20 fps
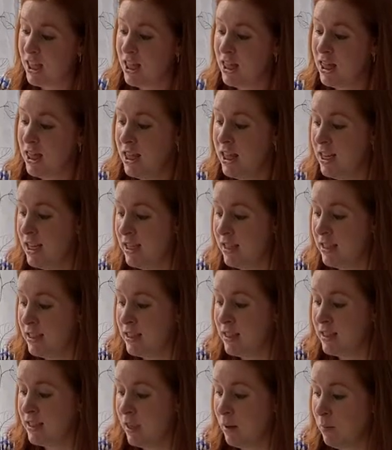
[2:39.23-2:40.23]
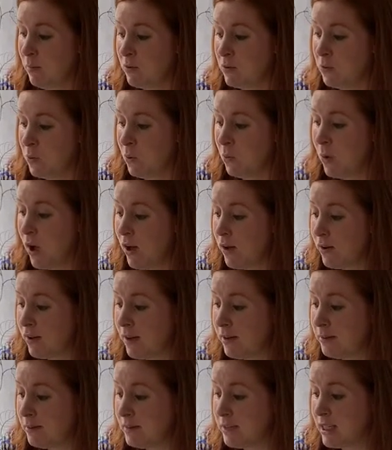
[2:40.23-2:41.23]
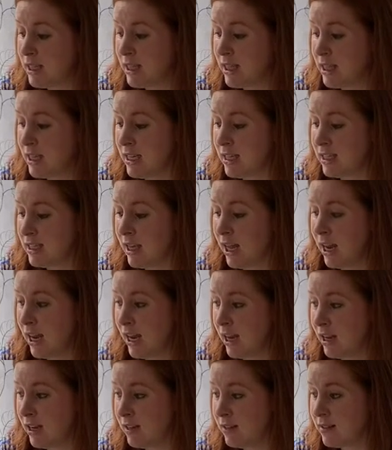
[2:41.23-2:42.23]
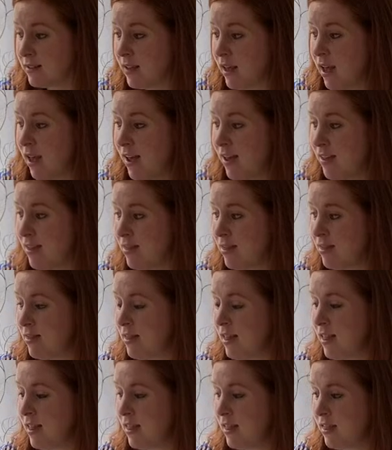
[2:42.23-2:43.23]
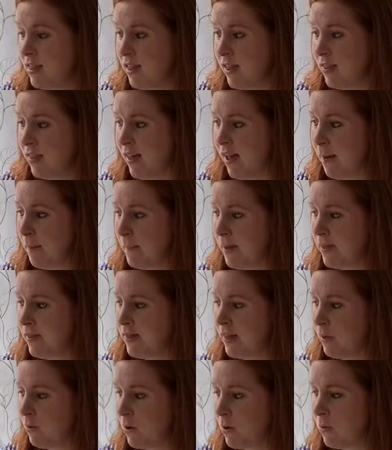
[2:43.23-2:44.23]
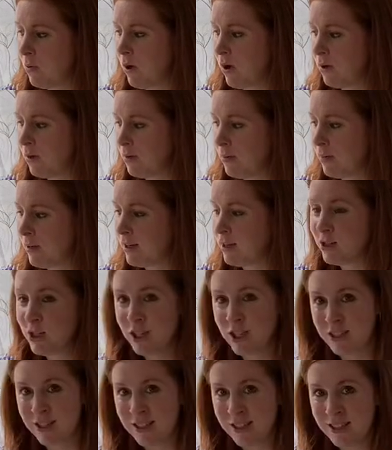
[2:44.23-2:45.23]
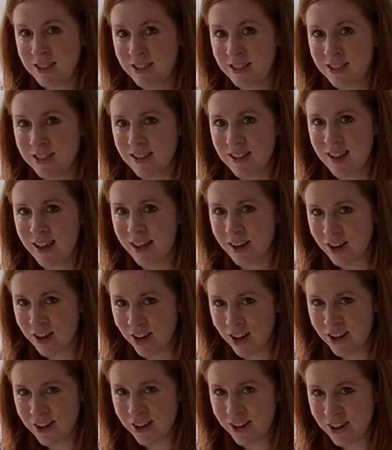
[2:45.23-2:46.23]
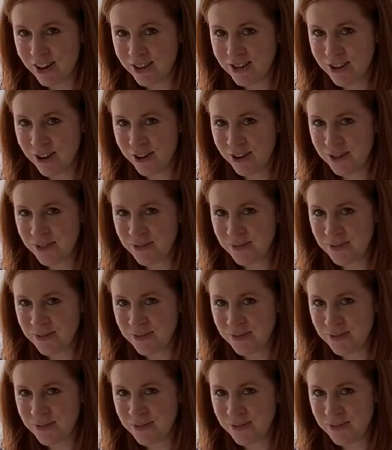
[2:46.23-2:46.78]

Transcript: these disciples were welcomed in these settings, then that meant they were welcoming Jesus and God also.